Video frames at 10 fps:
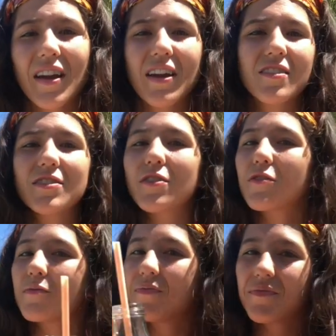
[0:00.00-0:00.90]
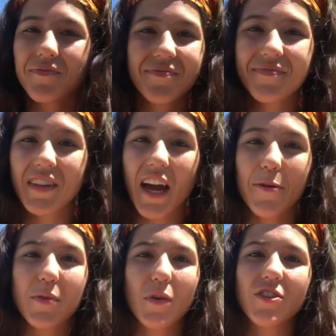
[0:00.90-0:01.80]
And so
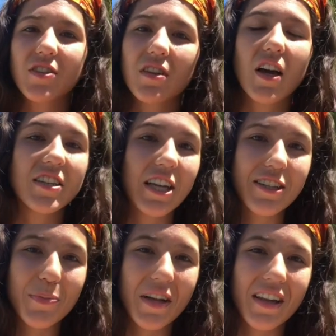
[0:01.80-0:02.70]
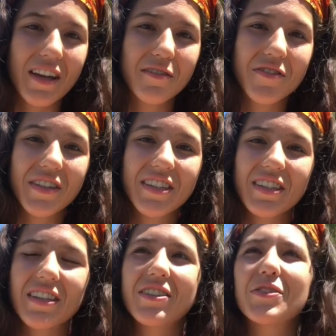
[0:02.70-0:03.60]
I've been watching a lot of days in my life
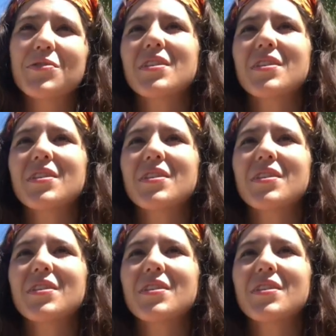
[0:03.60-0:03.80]
recently too,